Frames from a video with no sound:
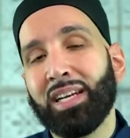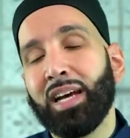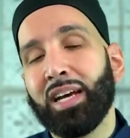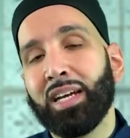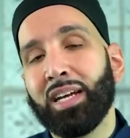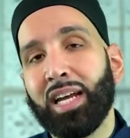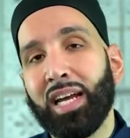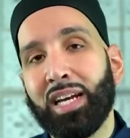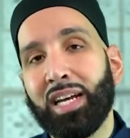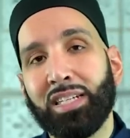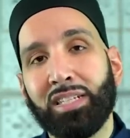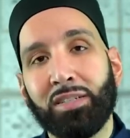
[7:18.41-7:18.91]

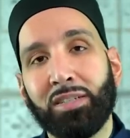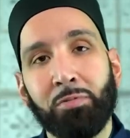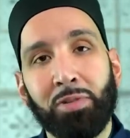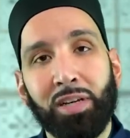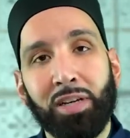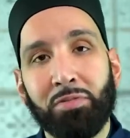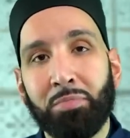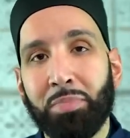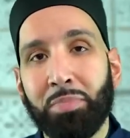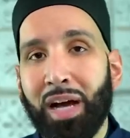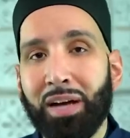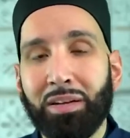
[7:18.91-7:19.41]
Again, it's a way
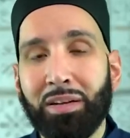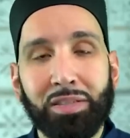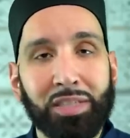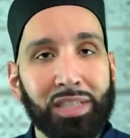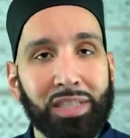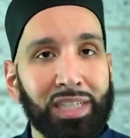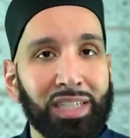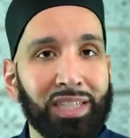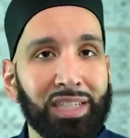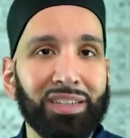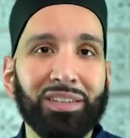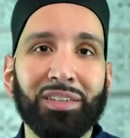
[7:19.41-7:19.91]
of
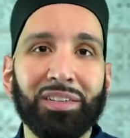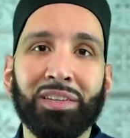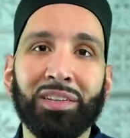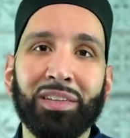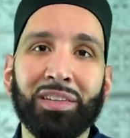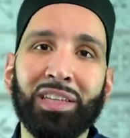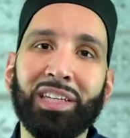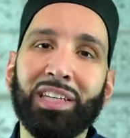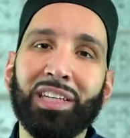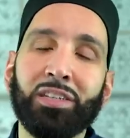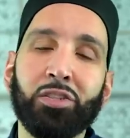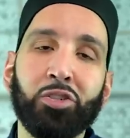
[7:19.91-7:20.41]
balancing
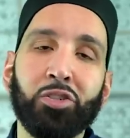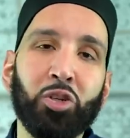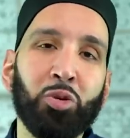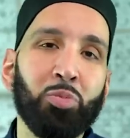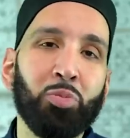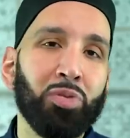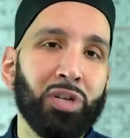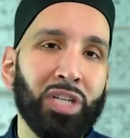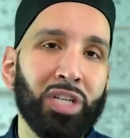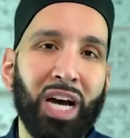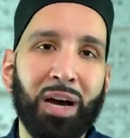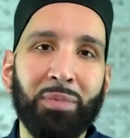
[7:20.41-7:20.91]
the two
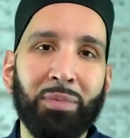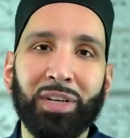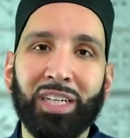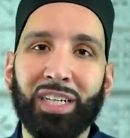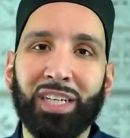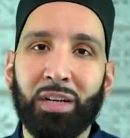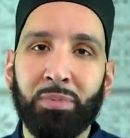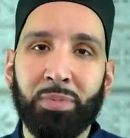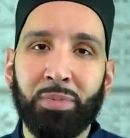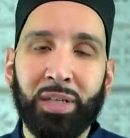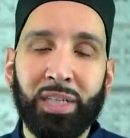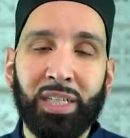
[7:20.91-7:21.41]

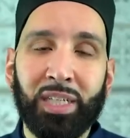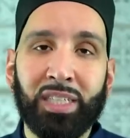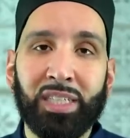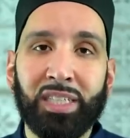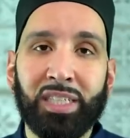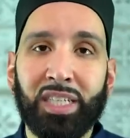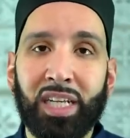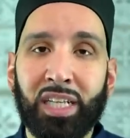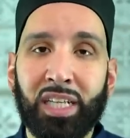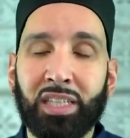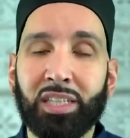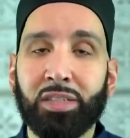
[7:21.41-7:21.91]
predominant
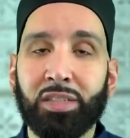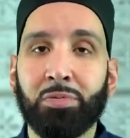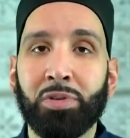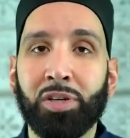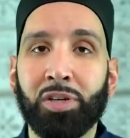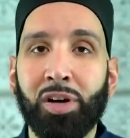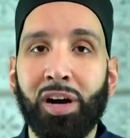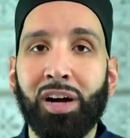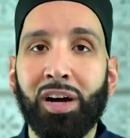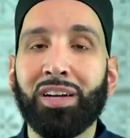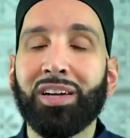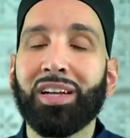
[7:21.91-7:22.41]
opinions in this
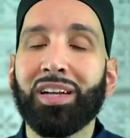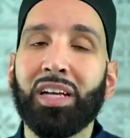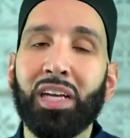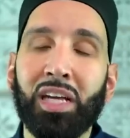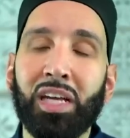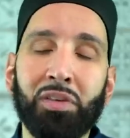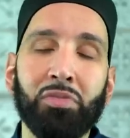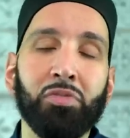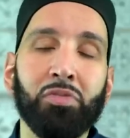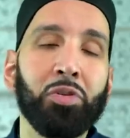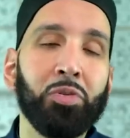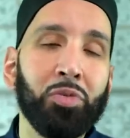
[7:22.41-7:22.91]
regard.
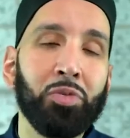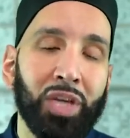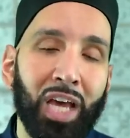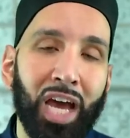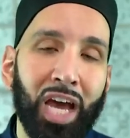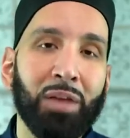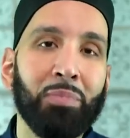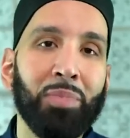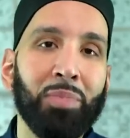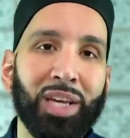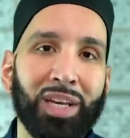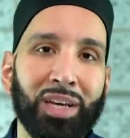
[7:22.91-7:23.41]
If you
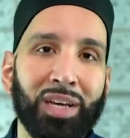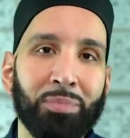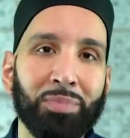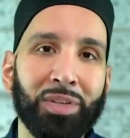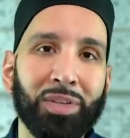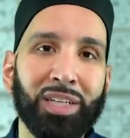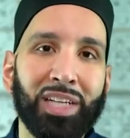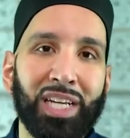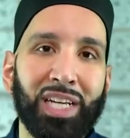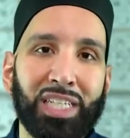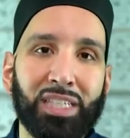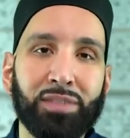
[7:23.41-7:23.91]
can make up the
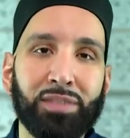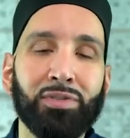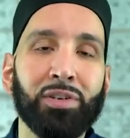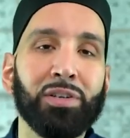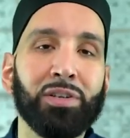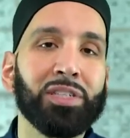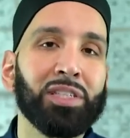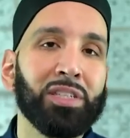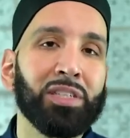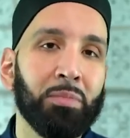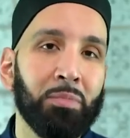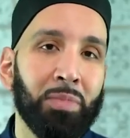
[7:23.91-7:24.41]
days
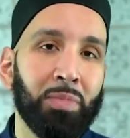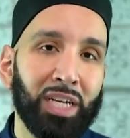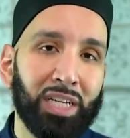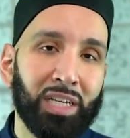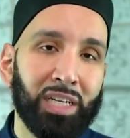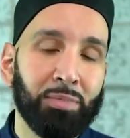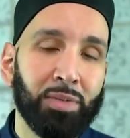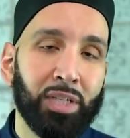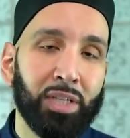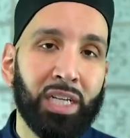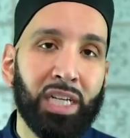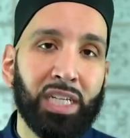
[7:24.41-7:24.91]
first, make
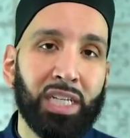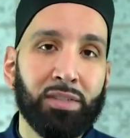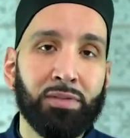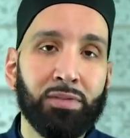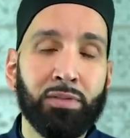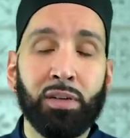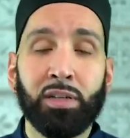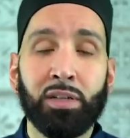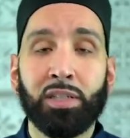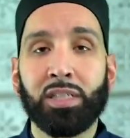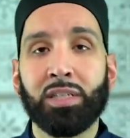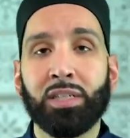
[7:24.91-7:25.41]
up the days
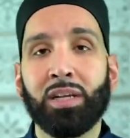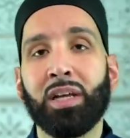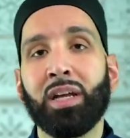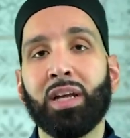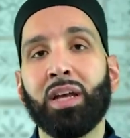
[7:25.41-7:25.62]
first.